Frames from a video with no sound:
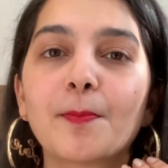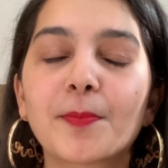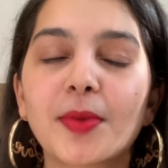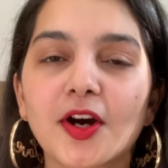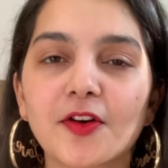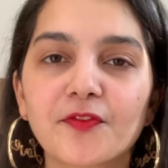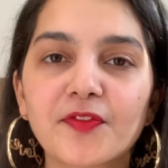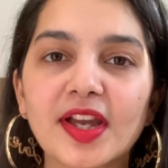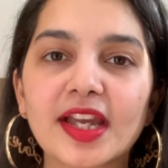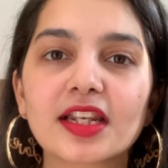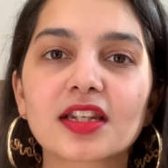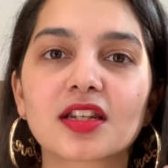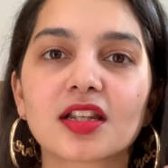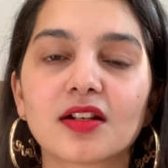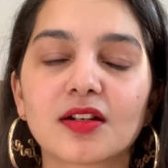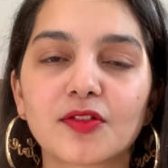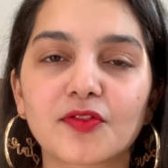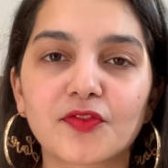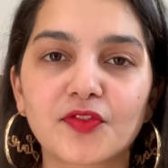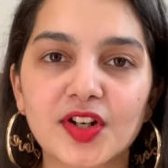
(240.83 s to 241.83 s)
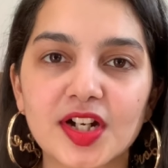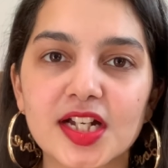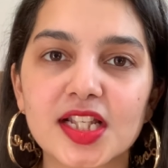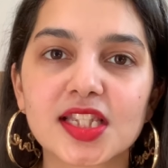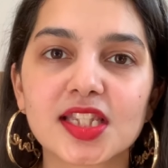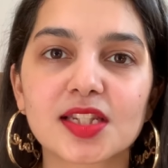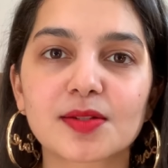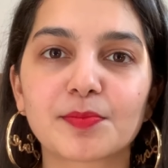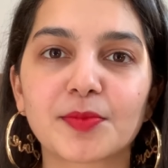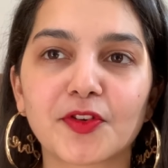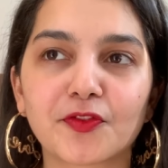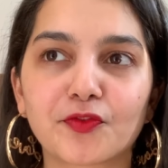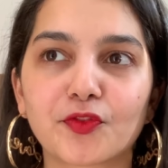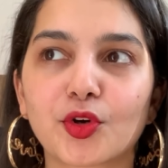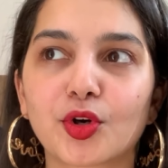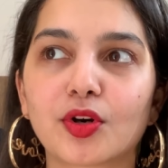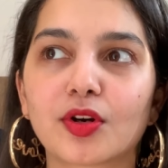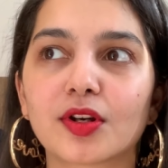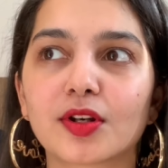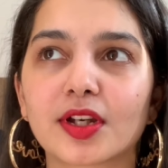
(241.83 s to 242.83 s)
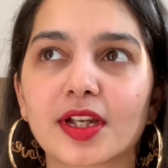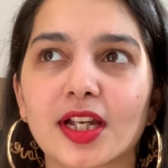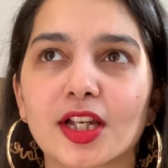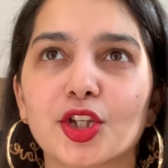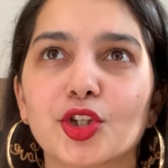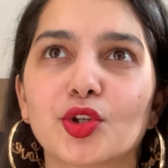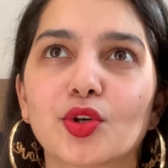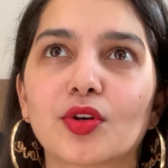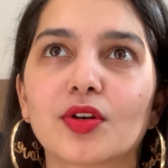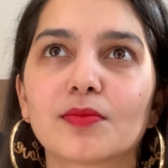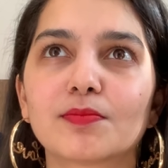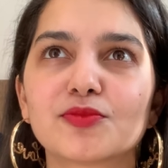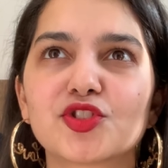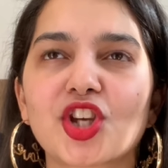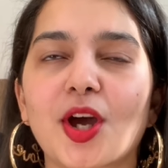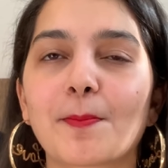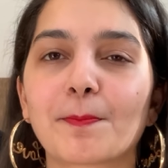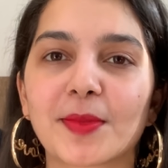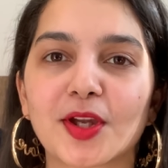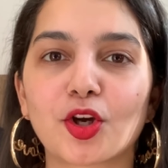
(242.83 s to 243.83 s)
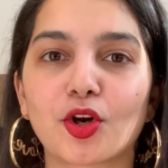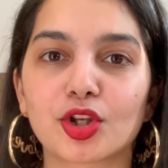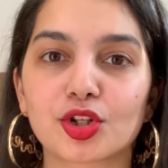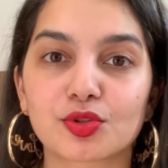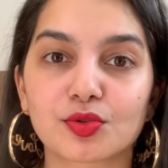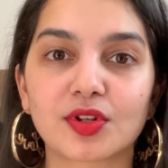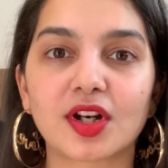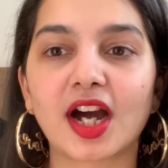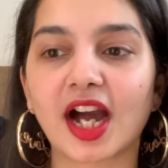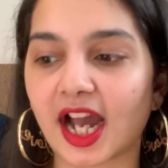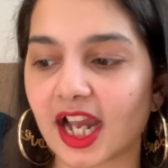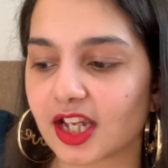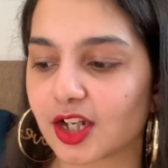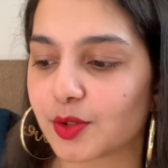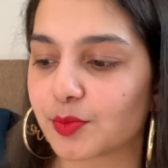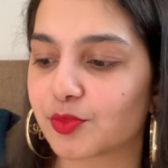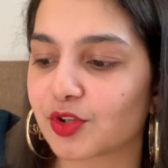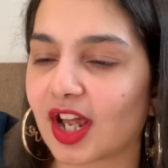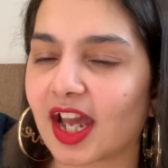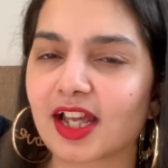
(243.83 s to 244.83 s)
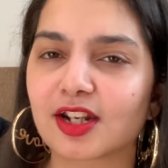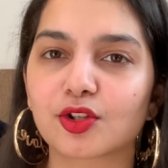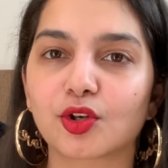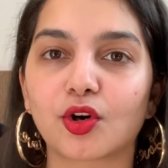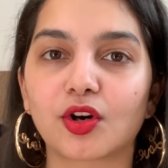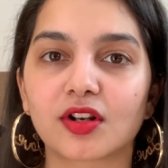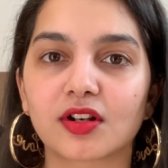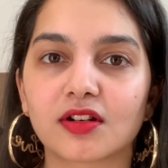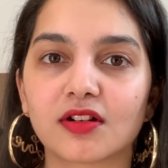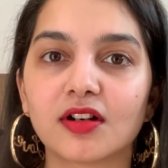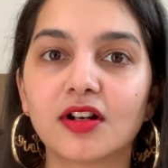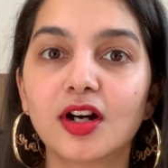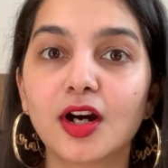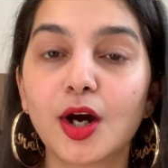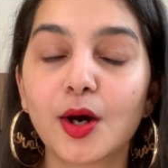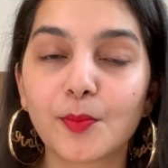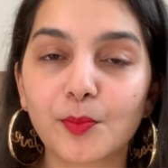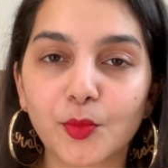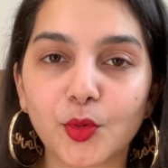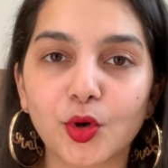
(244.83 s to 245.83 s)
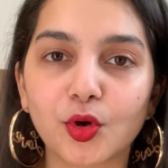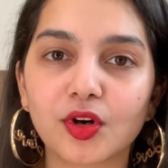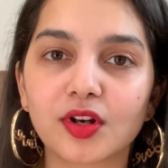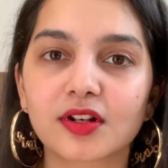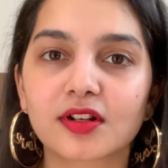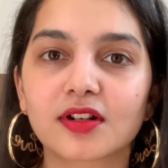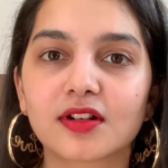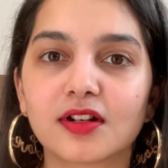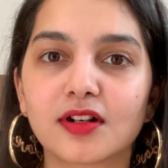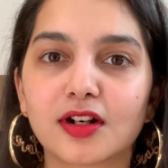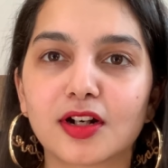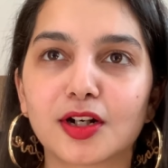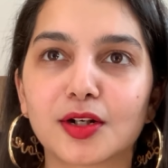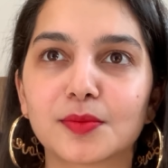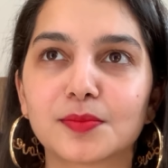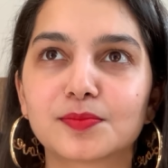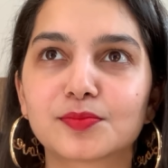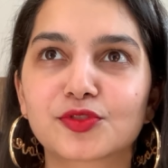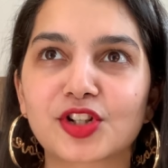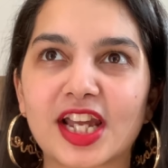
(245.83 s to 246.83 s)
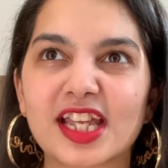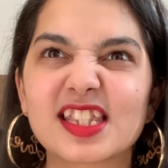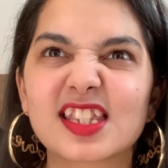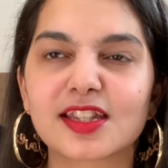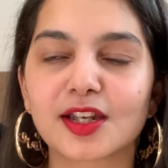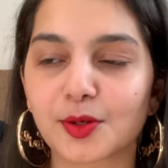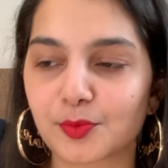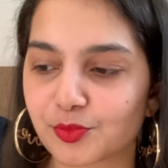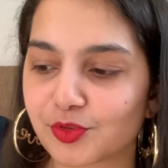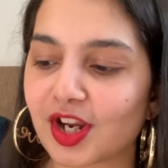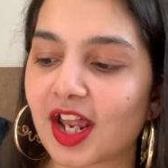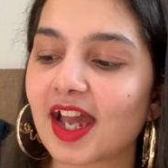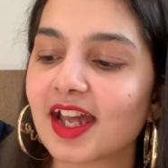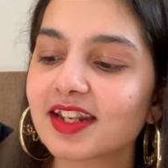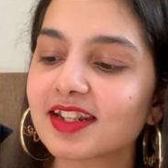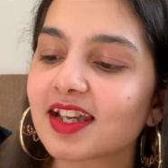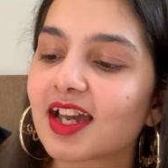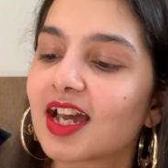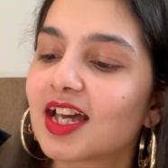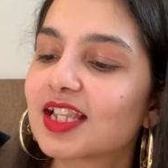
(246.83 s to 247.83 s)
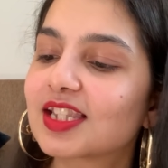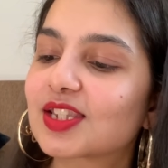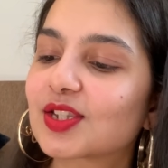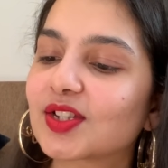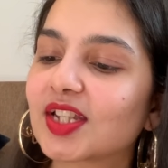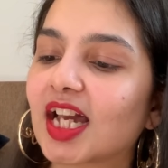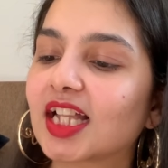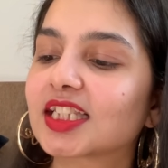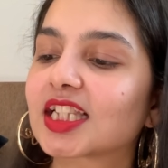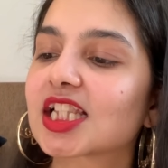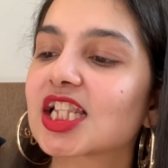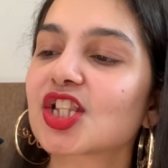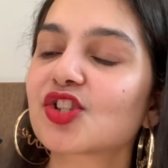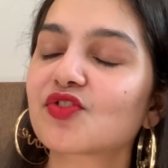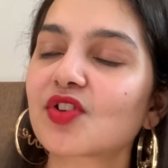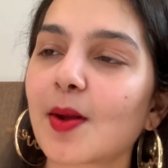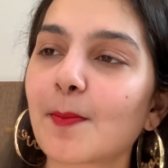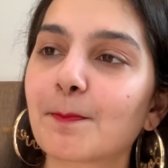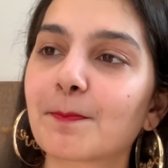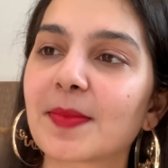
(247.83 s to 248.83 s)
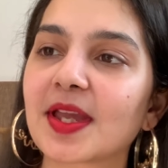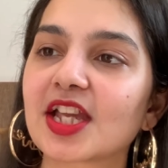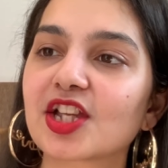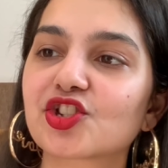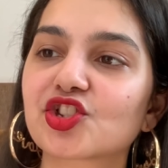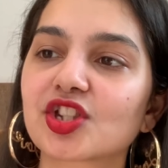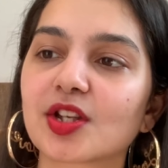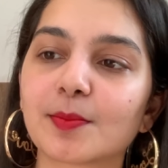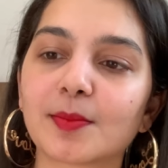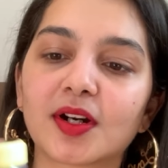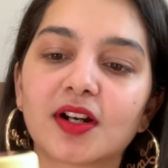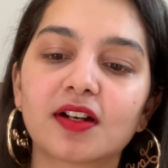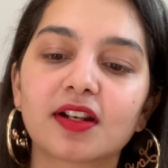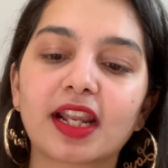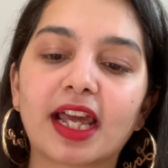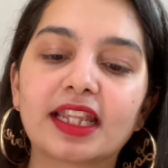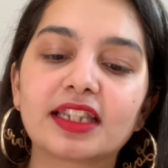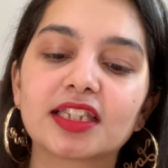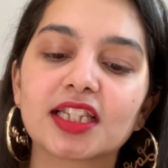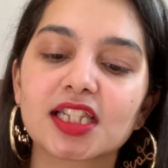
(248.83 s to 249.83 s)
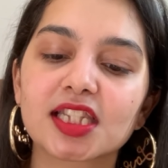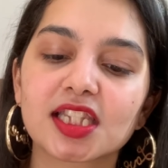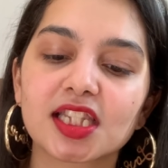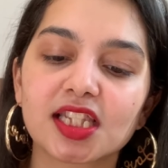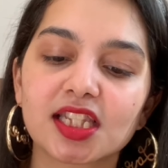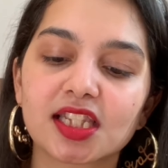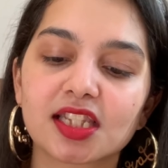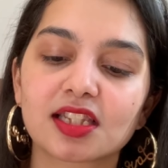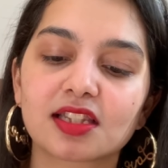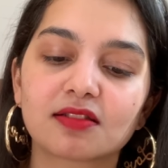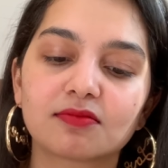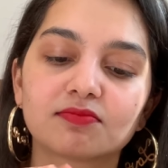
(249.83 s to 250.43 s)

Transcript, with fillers: perfect first before, you know, jumping onto a higher brand or a more pricier brand. So yeah, this is from Pink Shimmer and this is